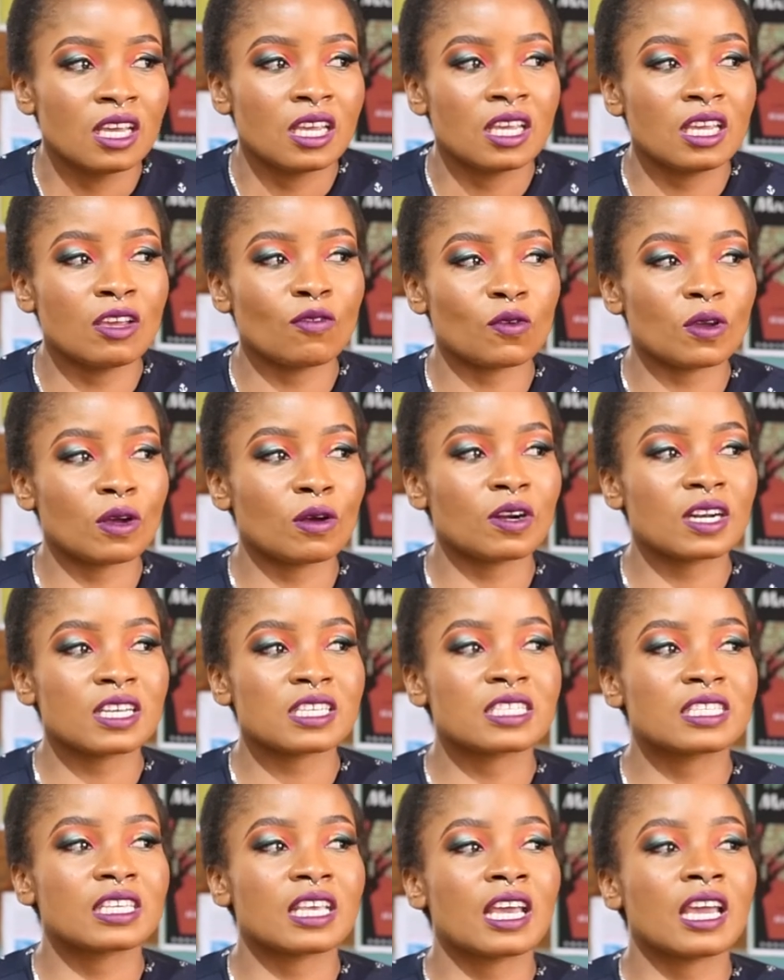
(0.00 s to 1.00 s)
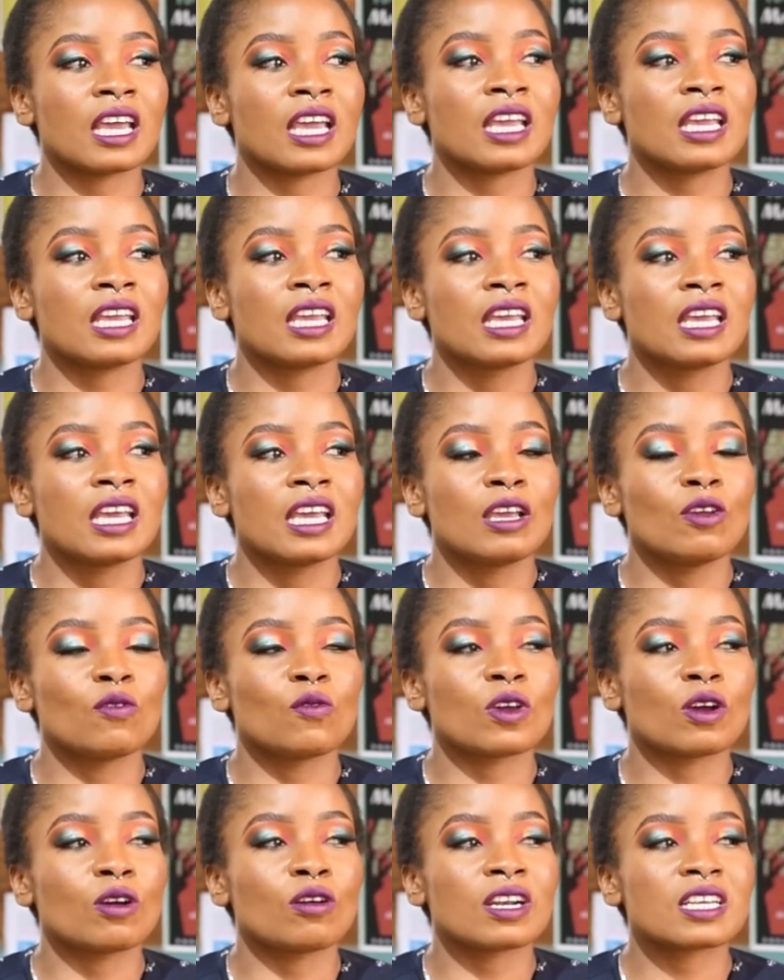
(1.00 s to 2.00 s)
If you're gonna say,
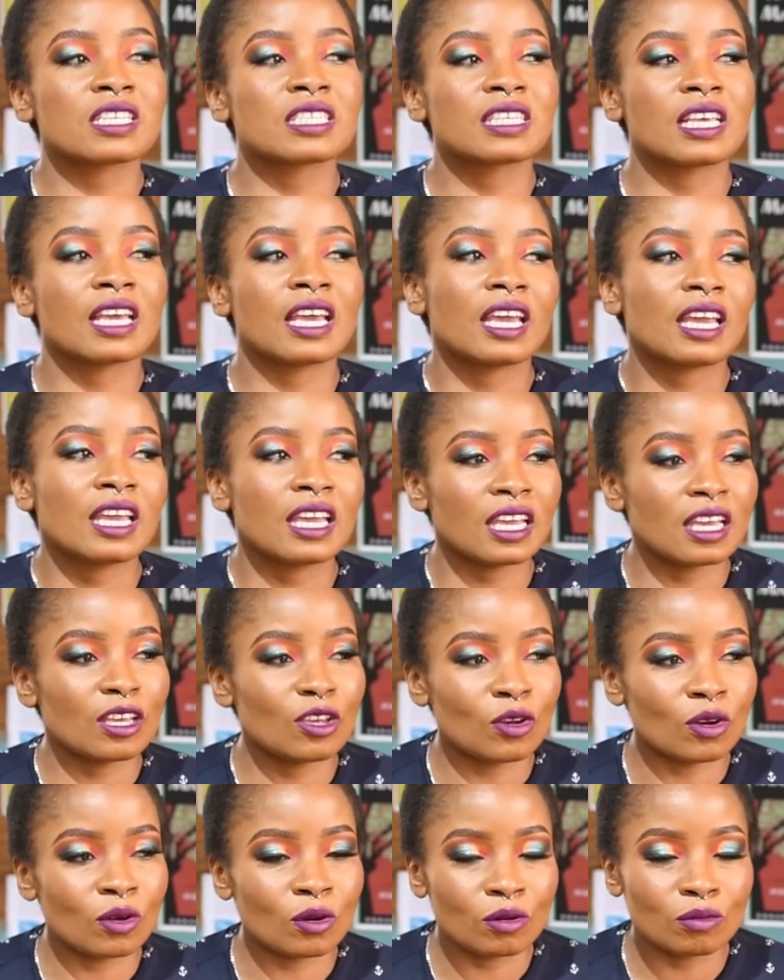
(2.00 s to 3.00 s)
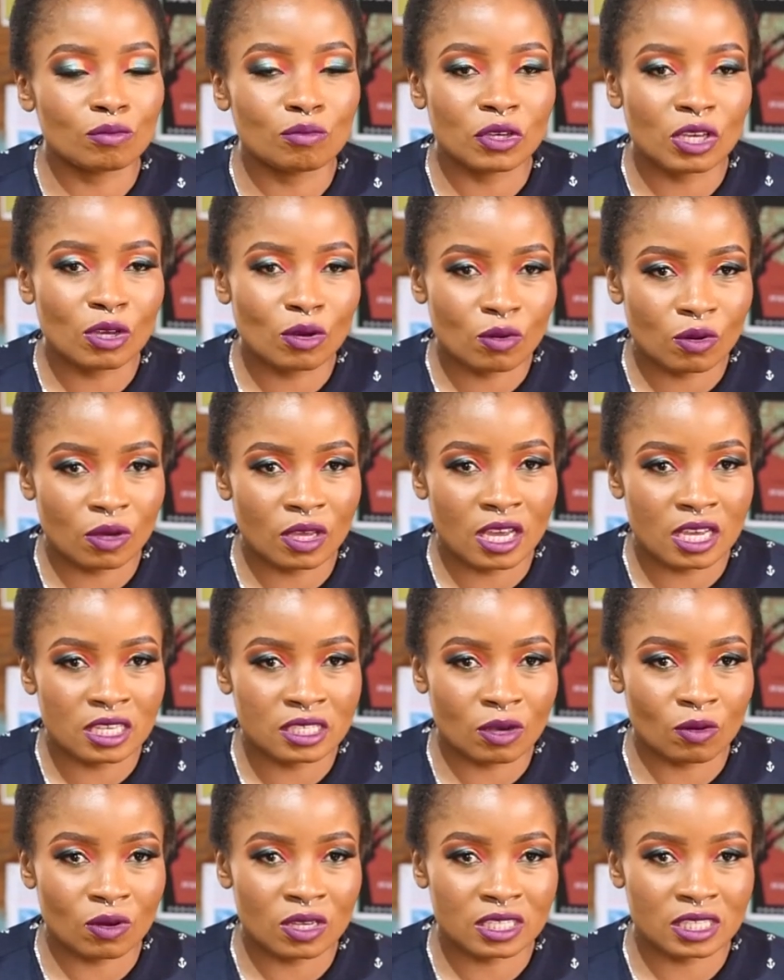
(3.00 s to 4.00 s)
you know, being queer is
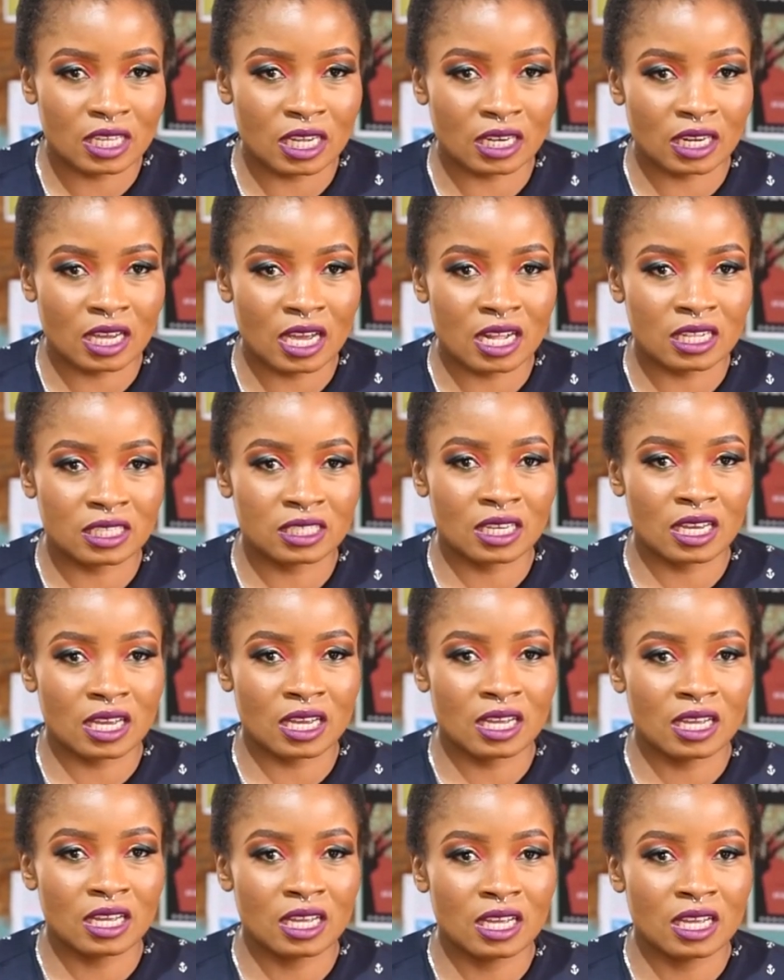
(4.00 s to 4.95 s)
a Western culture,